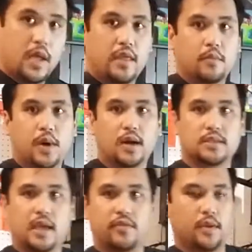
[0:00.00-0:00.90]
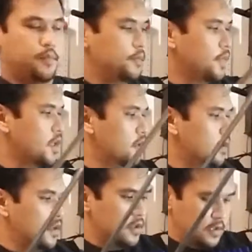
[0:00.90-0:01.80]
And the box gave up.
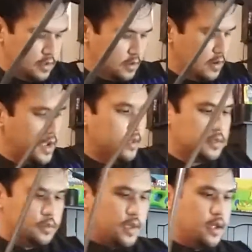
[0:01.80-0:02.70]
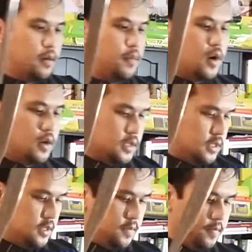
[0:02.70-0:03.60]
Alright, so we got our
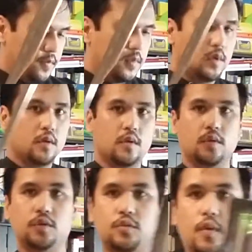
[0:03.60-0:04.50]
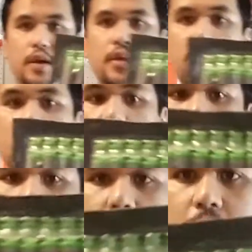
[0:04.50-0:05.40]
darts. 20 of
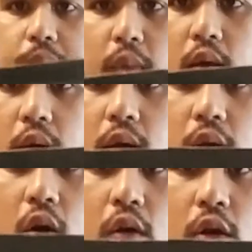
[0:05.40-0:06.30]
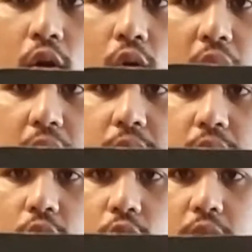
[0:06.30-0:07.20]
these gray
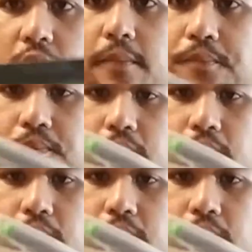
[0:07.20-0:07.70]
and green.